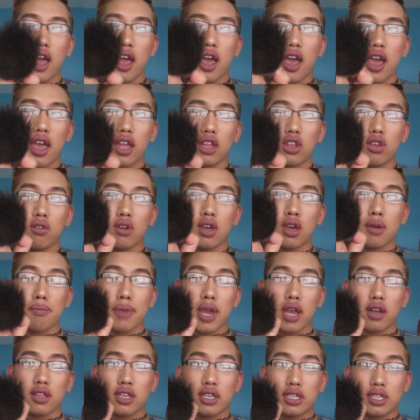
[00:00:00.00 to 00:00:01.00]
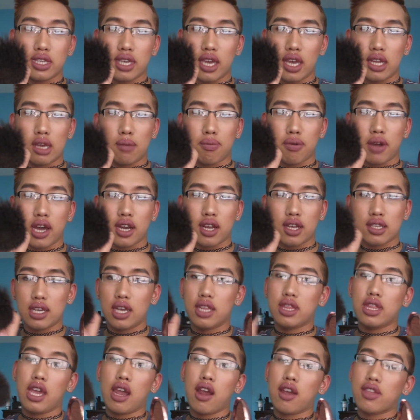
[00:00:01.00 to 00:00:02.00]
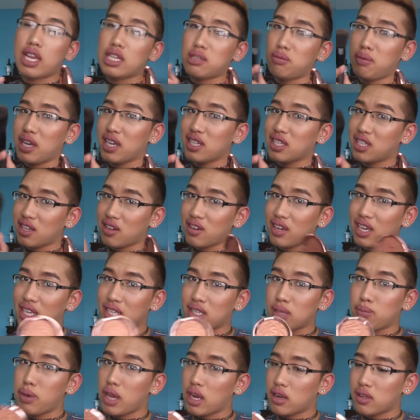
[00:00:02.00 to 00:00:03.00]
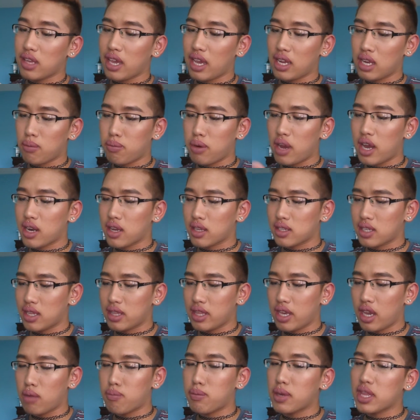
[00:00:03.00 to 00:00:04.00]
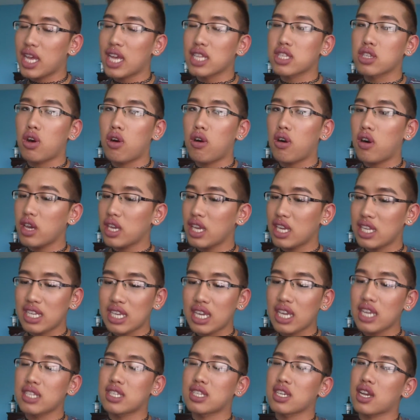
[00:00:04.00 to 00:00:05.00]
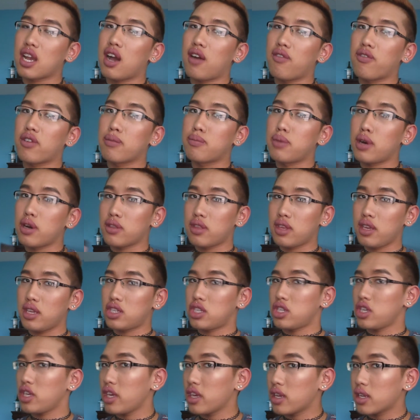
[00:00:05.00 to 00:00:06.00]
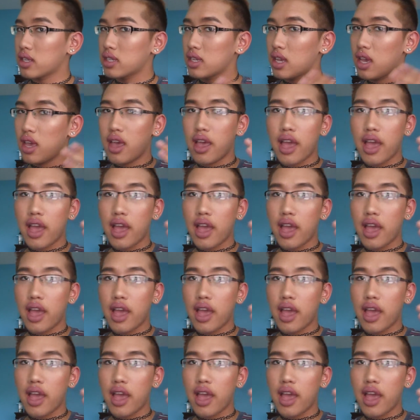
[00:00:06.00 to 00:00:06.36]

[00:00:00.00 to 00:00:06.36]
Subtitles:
and you can barely see any product on there, and that's because there is barely any product on there, but that's all you need to cover both your cheeks,